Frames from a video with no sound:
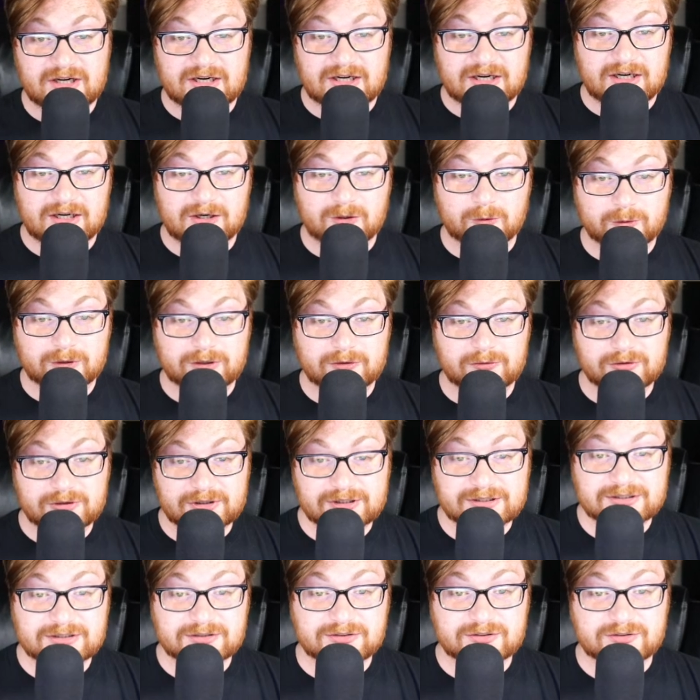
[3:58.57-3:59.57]
All we
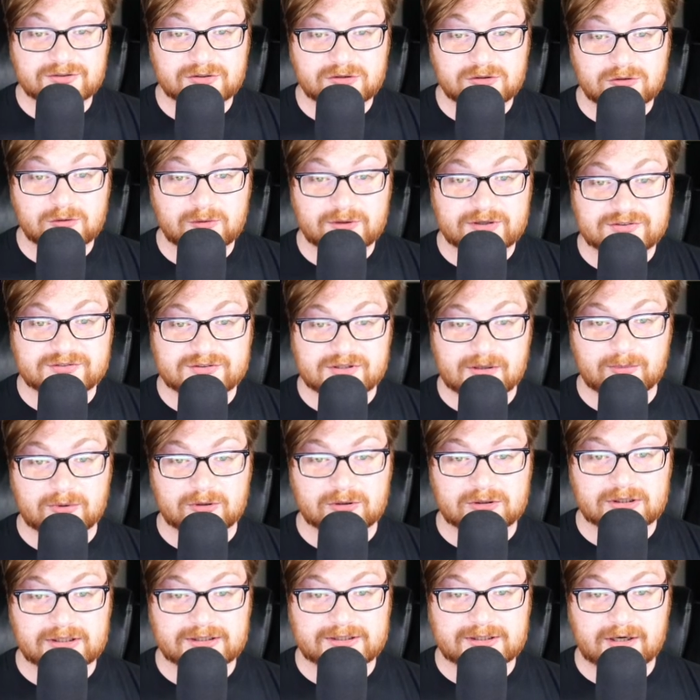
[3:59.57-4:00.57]
really need to do is
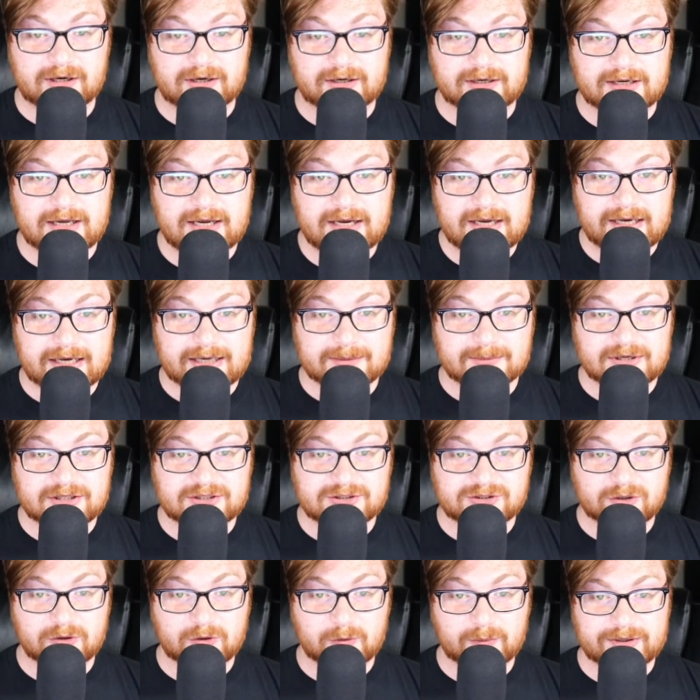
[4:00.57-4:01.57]
double click on it and
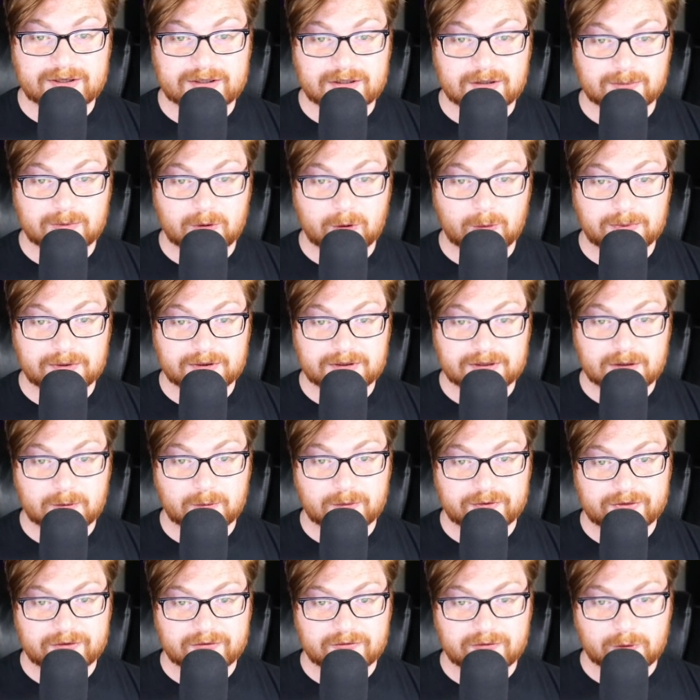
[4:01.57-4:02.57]
make sure that we end up opening it
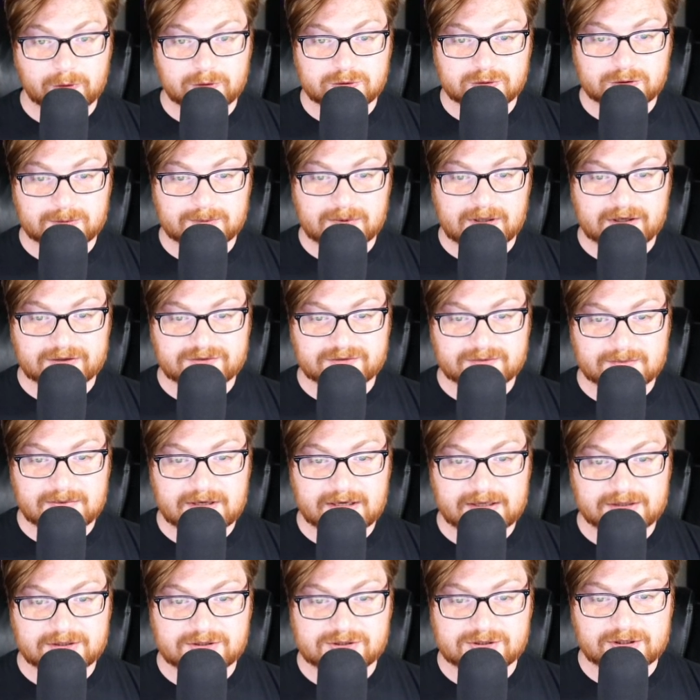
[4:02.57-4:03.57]
with the VirtualBox
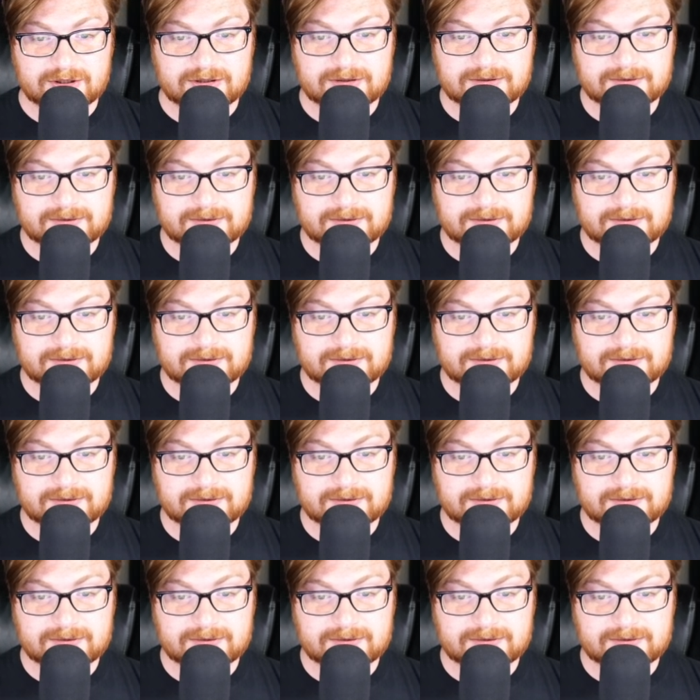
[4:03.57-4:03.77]
Manager.